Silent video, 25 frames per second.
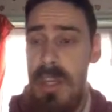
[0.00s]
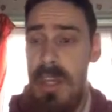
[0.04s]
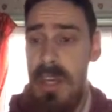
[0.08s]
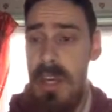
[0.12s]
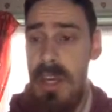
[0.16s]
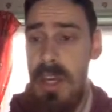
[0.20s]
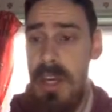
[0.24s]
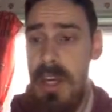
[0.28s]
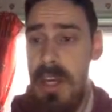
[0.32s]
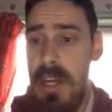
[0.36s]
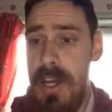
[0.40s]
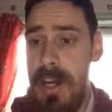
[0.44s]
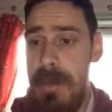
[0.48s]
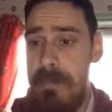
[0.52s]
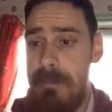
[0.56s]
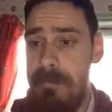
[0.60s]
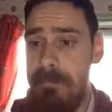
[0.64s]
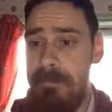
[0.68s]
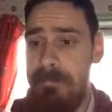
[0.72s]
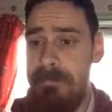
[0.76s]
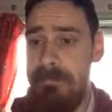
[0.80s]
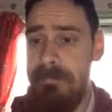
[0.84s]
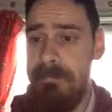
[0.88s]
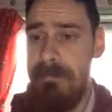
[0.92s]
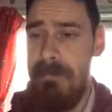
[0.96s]

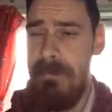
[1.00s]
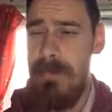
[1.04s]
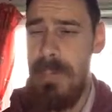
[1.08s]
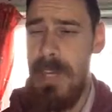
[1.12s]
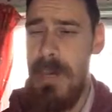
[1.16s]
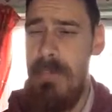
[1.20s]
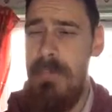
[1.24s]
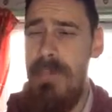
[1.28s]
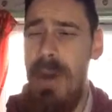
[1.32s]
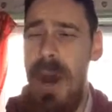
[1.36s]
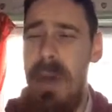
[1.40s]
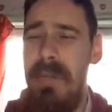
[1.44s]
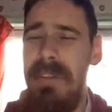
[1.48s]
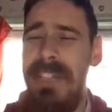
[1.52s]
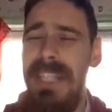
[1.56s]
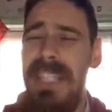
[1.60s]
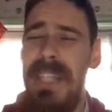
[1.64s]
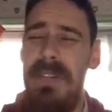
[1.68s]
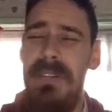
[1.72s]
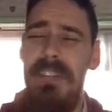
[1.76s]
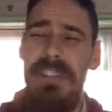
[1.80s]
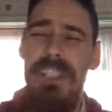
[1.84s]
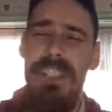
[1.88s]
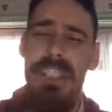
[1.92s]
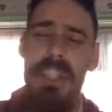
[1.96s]
But I'm going to
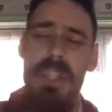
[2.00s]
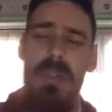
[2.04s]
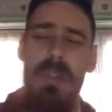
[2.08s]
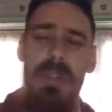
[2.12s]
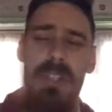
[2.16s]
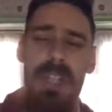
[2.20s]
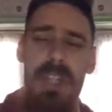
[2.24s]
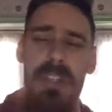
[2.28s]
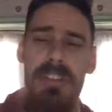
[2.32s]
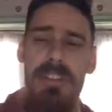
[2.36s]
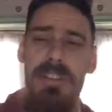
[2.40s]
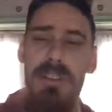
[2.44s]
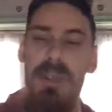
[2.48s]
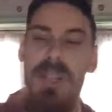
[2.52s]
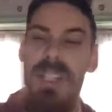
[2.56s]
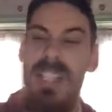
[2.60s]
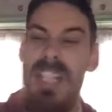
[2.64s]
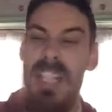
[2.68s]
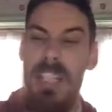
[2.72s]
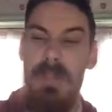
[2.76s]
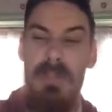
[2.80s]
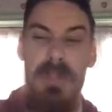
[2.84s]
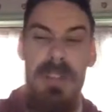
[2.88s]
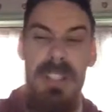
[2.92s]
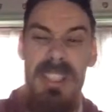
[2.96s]
give it to Newcastle, and
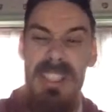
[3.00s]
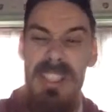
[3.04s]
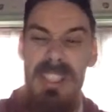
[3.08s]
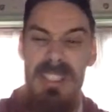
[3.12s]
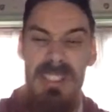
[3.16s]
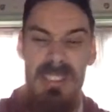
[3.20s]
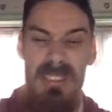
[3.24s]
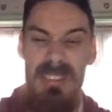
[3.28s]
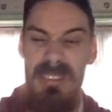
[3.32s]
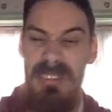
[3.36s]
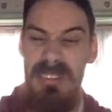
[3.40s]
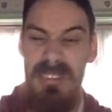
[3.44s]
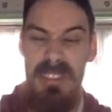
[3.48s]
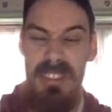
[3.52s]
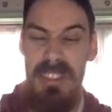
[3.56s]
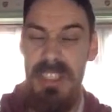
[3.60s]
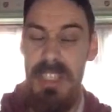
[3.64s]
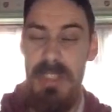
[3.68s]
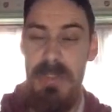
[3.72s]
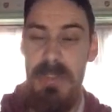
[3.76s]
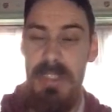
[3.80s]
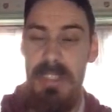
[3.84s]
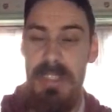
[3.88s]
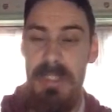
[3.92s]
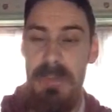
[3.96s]
that's probably the
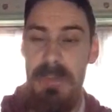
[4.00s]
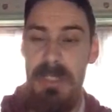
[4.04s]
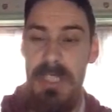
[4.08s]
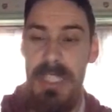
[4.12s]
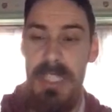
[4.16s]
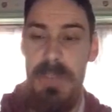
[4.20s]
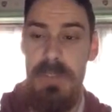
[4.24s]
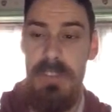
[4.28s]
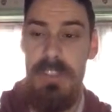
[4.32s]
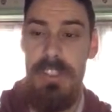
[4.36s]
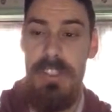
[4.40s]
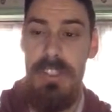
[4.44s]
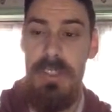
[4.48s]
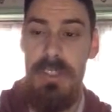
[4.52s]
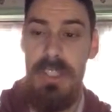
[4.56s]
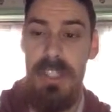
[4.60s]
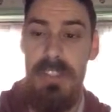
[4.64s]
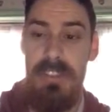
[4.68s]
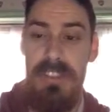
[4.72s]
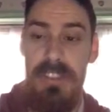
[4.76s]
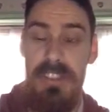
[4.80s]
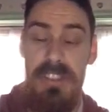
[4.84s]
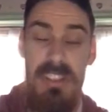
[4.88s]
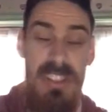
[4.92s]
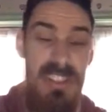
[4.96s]
only reason I'm going to give it to
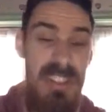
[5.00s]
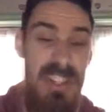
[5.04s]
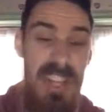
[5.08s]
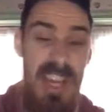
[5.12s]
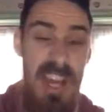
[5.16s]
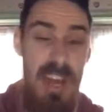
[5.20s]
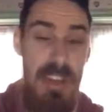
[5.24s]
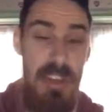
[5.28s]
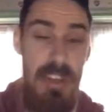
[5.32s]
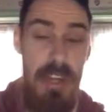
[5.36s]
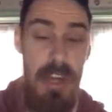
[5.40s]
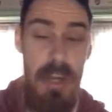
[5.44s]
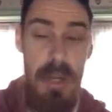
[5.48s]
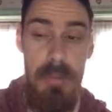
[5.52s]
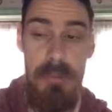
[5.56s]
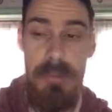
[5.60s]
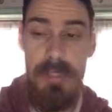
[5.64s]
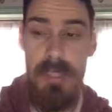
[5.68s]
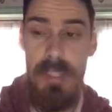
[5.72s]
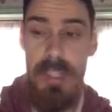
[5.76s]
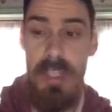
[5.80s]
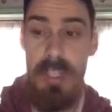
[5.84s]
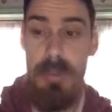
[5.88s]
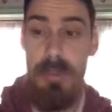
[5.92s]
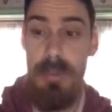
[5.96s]
Newcastle is because they are the home
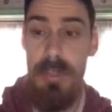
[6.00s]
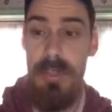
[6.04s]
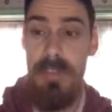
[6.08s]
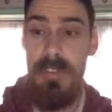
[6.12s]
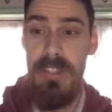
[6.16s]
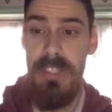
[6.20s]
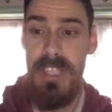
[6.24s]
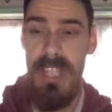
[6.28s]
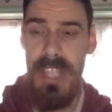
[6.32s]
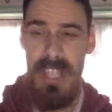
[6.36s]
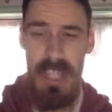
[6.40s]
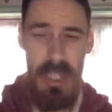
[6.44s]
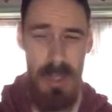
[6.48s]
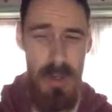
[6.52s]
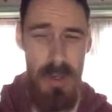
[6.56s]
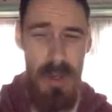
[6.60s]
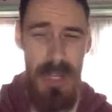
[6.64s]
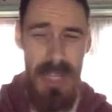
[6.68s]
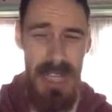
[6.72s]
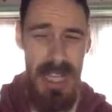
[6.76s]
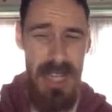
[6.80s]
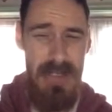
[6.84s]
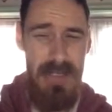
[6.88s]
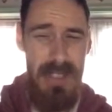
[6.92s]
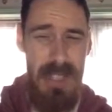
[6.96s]
side. But other than that, they're
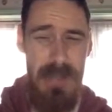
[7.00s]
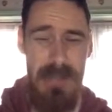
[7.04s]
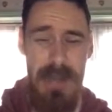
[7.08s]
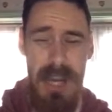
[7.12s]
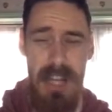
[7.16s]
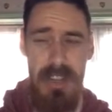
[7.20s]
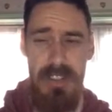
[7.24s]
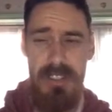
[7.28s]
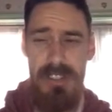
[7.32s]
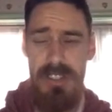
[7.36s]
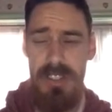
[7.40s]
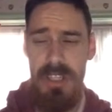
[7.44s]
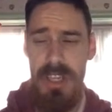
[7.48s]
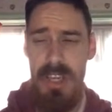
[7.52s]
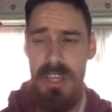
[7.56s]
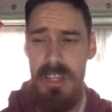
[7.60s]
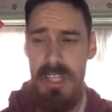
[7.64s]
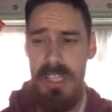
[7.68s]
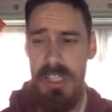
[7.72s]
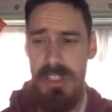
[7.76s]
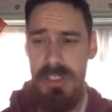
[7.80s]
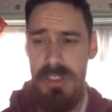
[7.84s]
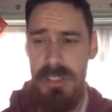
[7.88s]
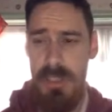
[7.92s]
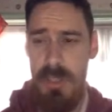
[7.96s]
quite evenly matched,
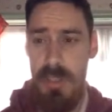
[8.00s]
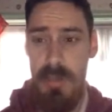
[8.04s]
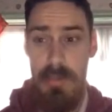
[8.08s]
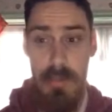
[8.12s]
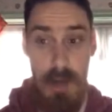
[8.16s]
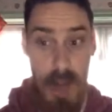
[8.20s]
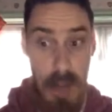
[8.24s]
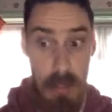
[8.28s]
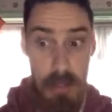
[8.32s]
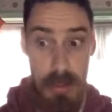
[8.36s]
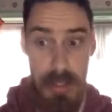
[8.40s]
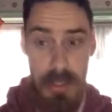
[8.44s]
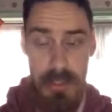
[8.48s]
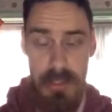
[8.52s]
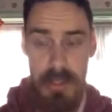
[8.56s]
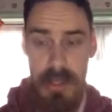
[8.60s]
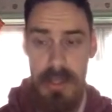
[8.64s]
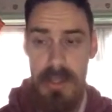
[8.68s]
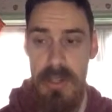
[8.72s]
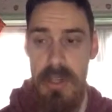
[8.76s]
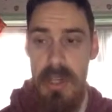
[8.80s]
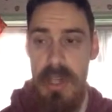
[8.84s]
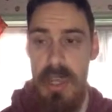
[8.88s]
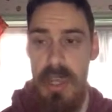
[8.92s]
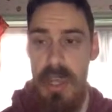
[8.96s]
these two, in my opinion.
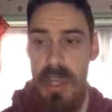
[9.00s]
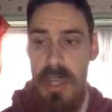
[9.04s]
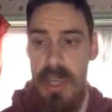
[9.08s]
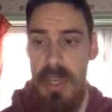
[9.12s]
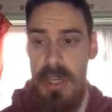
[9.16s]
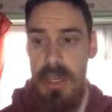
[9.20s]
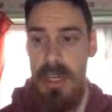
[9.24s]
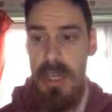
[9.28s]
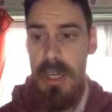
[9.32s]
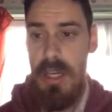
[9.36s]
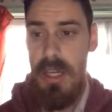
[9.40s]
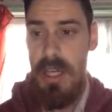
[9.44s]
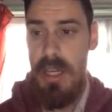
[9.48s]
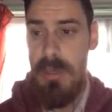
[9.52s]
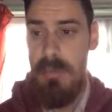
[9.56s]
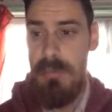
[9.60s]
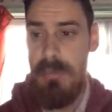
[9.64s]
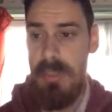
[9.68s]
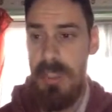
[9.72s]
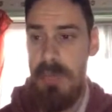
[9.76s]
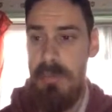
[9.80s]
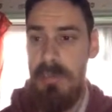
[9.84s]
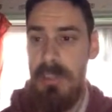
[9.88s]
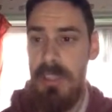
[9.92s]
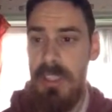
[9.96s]
So I'm
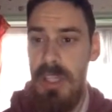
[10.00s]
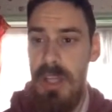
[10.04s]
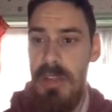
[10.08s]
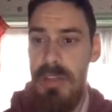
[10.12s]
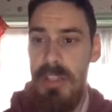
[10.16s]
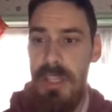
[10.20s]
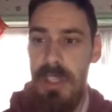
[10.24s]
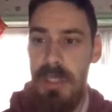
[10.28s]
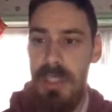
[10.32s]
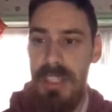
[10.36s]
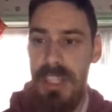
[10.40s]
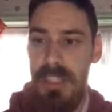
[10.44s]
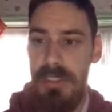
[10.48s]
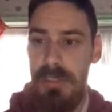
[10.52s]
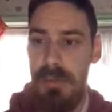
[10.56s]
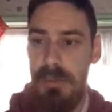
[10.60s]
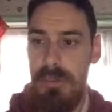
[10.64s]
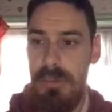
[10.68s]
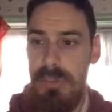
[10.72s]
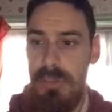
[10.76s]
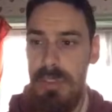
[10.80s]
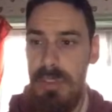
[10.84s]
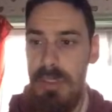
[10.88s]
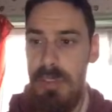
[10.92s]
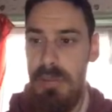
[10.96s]
going to go Newcastle
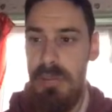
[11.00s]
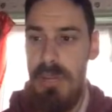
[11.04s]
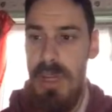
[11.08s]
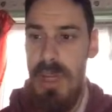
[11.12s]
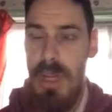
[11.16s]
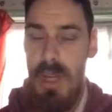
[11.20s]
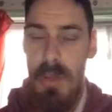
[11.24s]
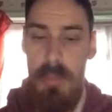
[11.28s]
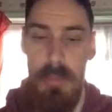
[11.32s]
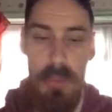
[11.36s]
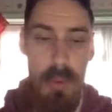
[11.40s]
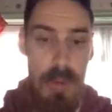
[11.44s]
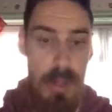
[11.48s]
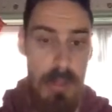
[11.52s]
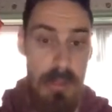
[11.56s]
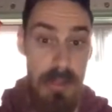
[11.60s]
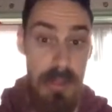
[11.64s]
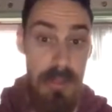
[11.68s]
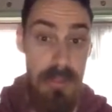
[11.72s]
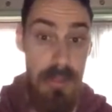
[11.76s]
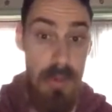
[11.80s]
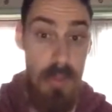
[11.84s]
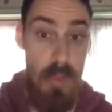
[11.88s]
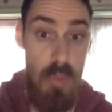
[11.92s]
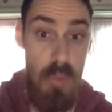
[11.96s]
2,
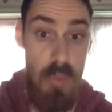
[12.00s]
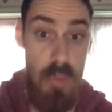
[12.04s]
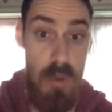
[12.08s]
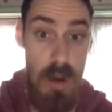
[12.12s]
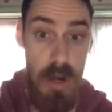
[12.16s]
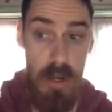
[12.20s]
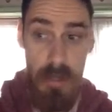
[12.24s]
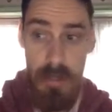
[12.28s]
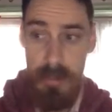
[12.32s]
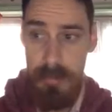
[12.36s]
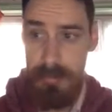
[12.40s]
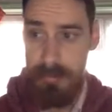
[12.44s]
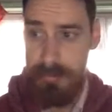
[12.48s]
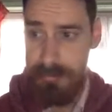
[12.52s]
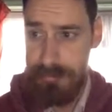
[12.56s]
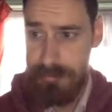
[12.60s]
Bournemouth 1.